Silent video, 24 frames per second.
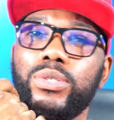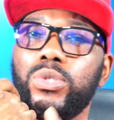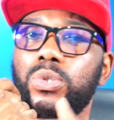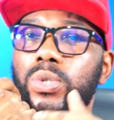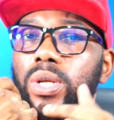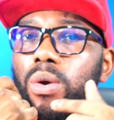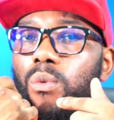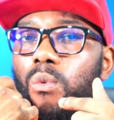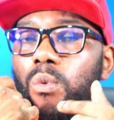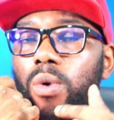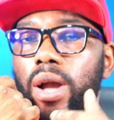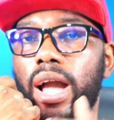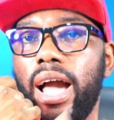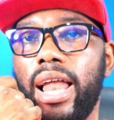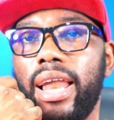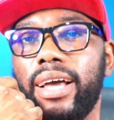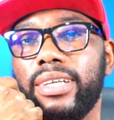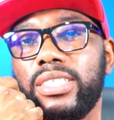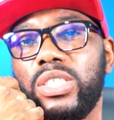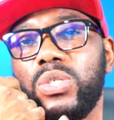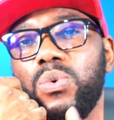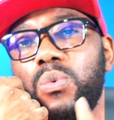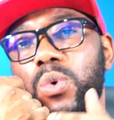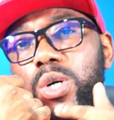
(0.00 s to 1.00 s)
to the
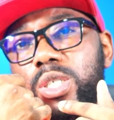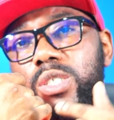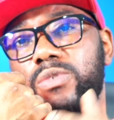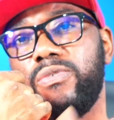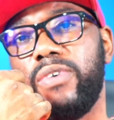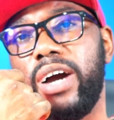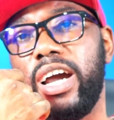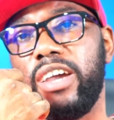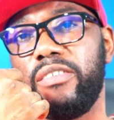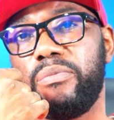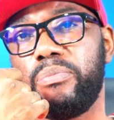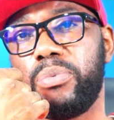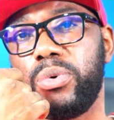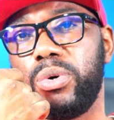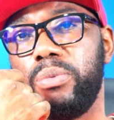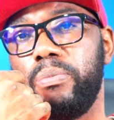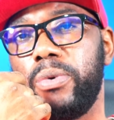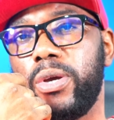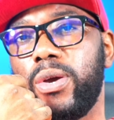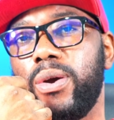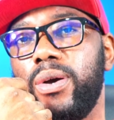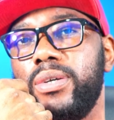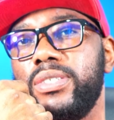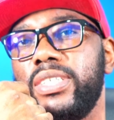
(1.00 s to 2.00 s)
Galaxy Watch 5 Pro
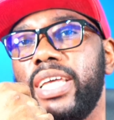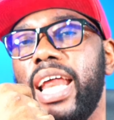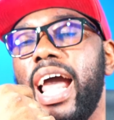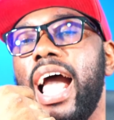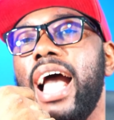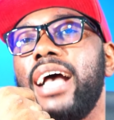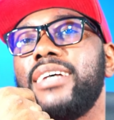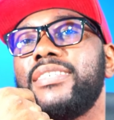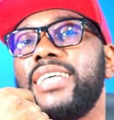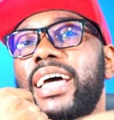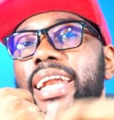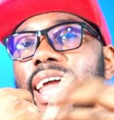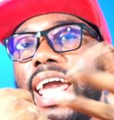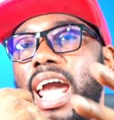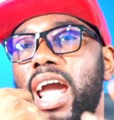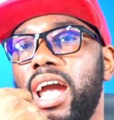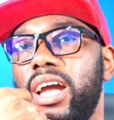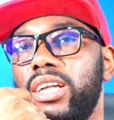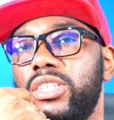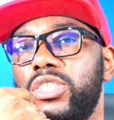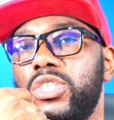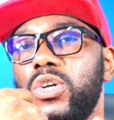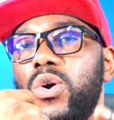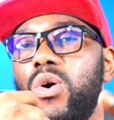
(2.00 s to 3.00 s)
because it has an
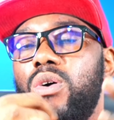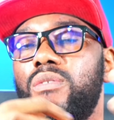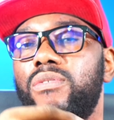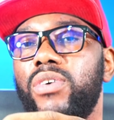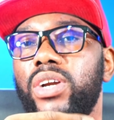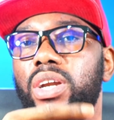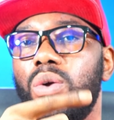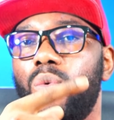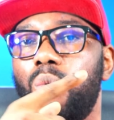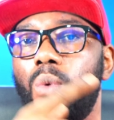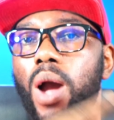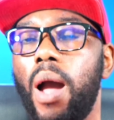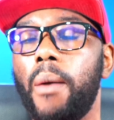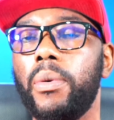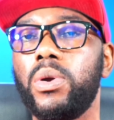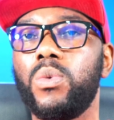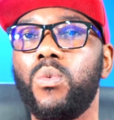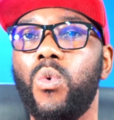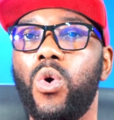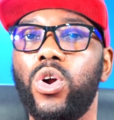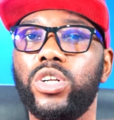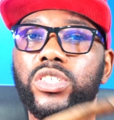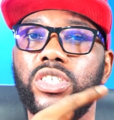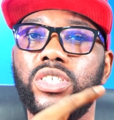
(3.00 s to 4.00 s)
edge over the Huawei
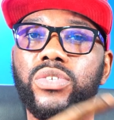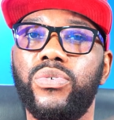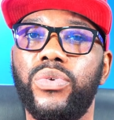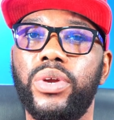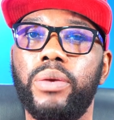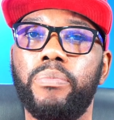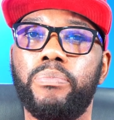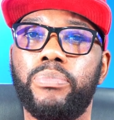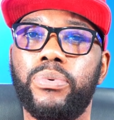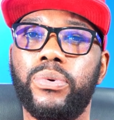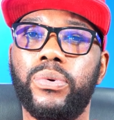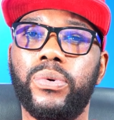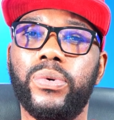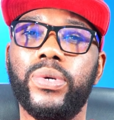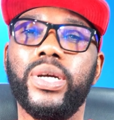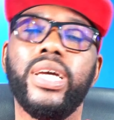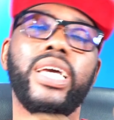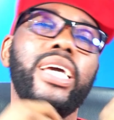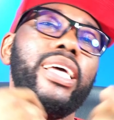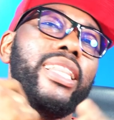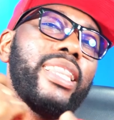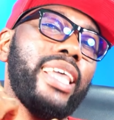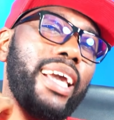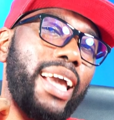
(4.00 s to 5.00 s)
Watch 3 Pro.
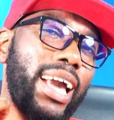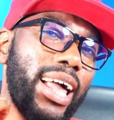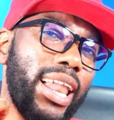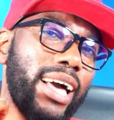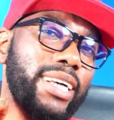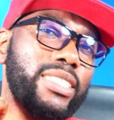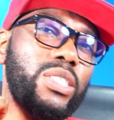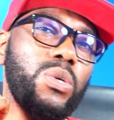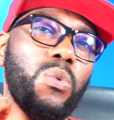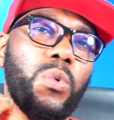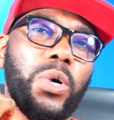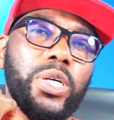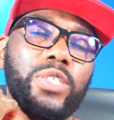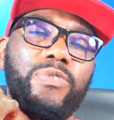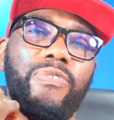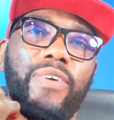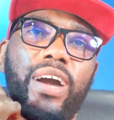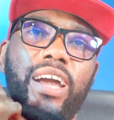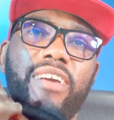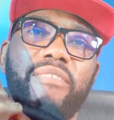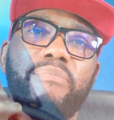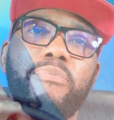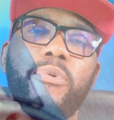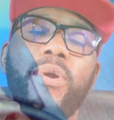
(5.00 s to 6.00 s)
The Galaxy Watch
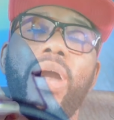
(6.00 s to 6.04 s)
5 Pro